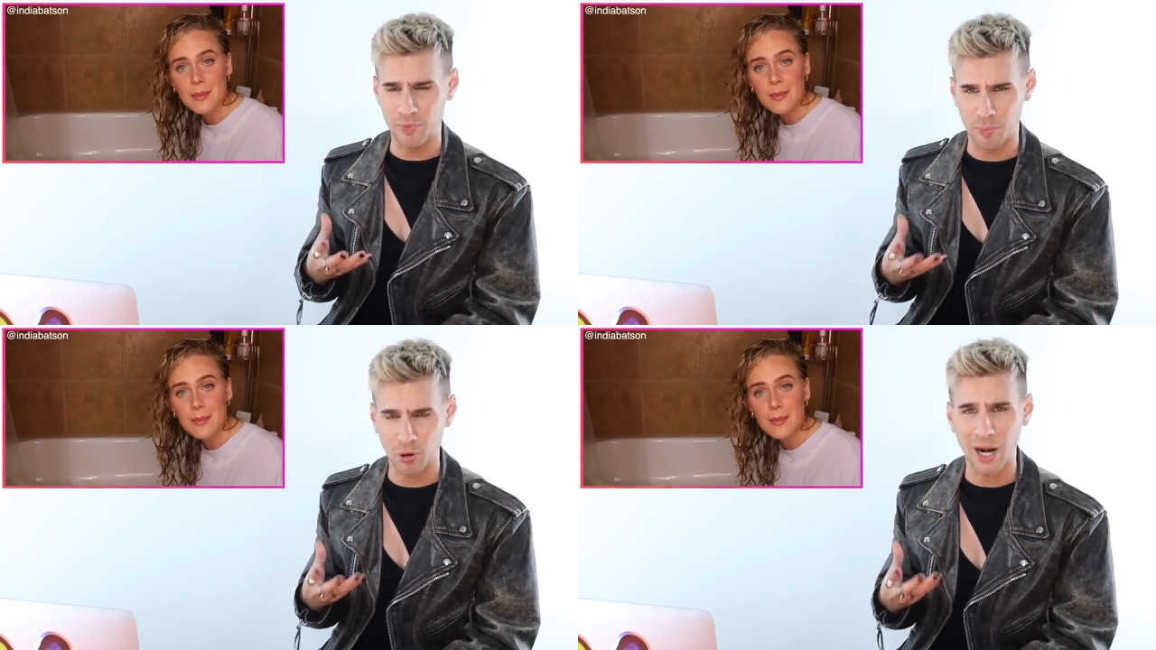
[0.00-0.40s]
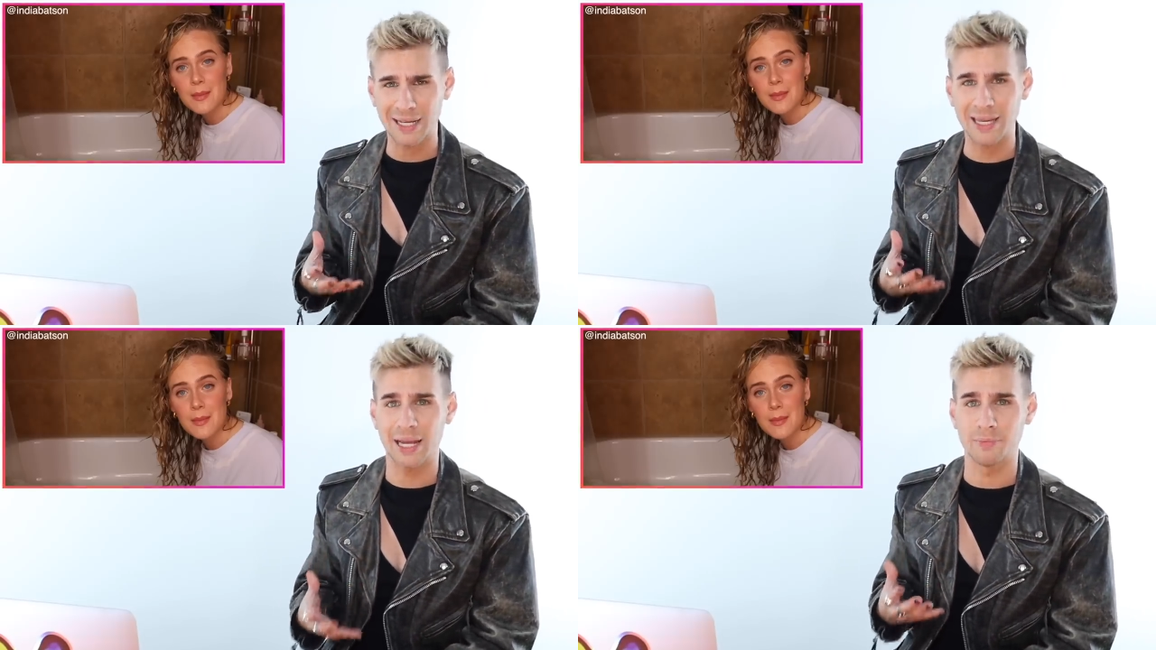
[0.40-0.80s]
Speaker 1: the
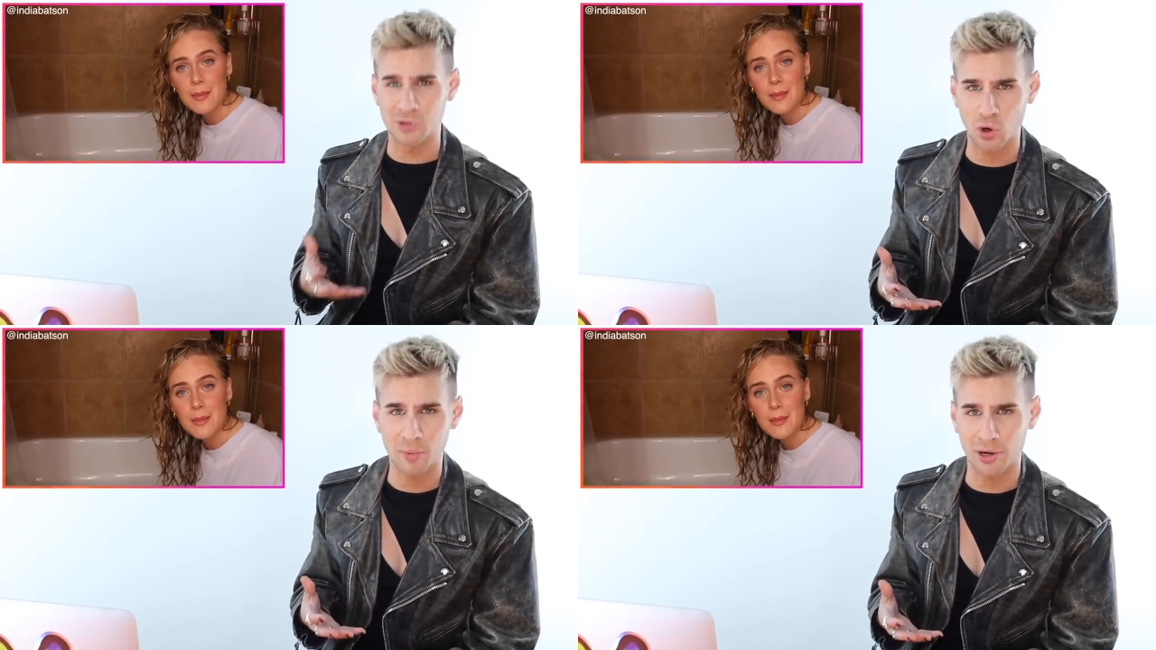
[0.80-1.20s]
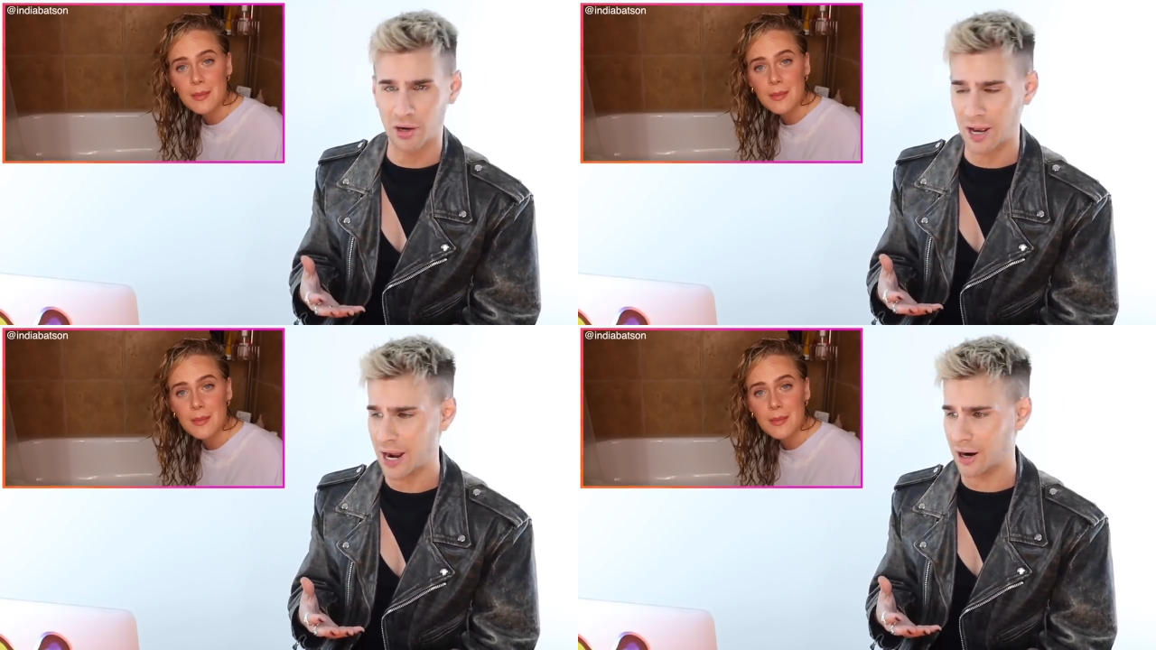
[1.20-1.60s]
product can absorb in
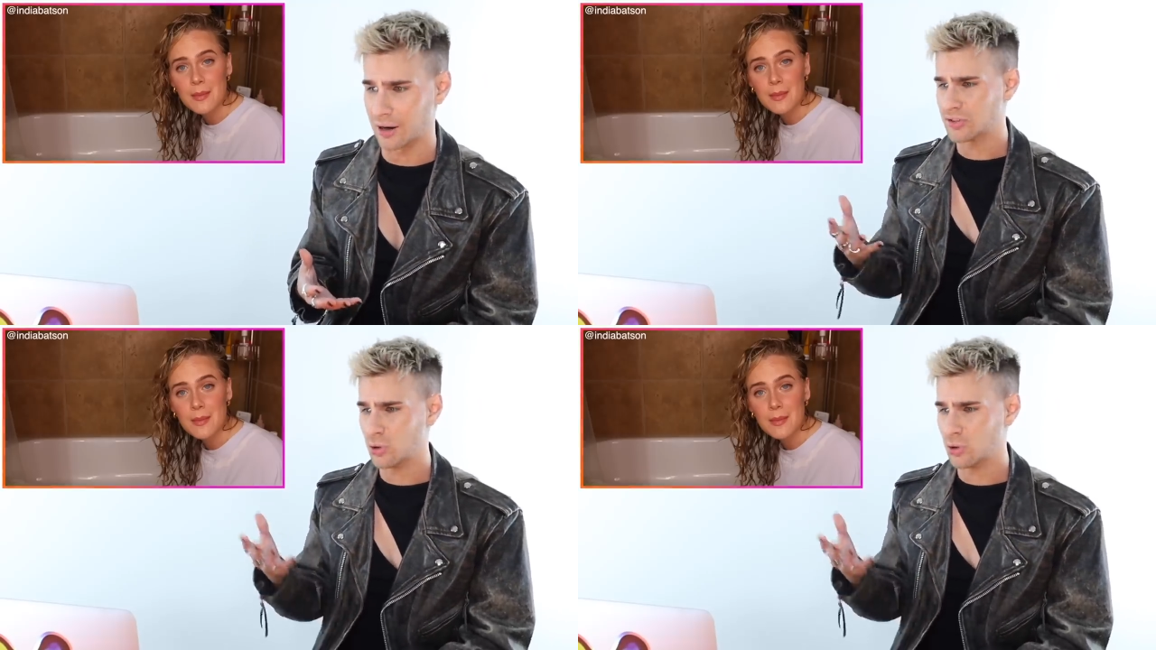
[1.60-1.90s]
your hair.